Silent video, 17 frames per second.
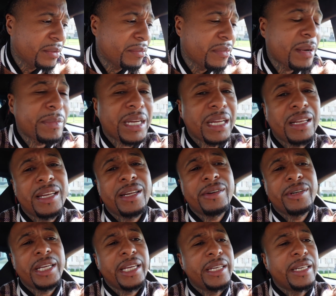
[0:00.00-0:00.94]
My
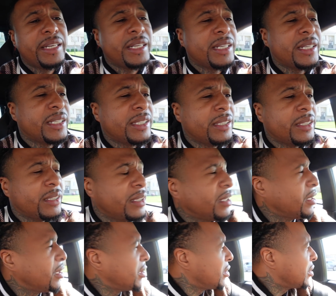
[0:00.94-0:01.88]
McLaren getting done.
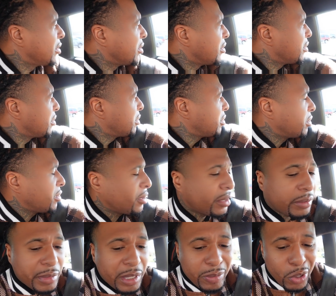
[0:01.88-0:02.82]

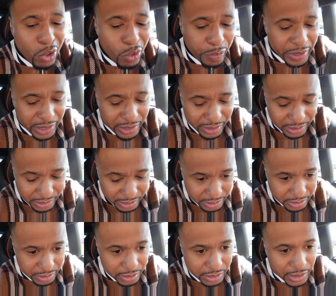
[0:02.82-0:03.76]
Um, I'm hoping
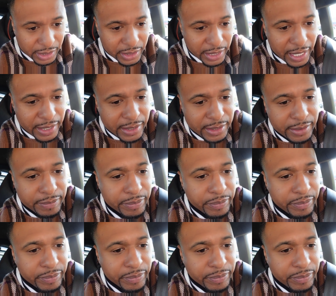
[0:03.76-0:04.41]
to get that.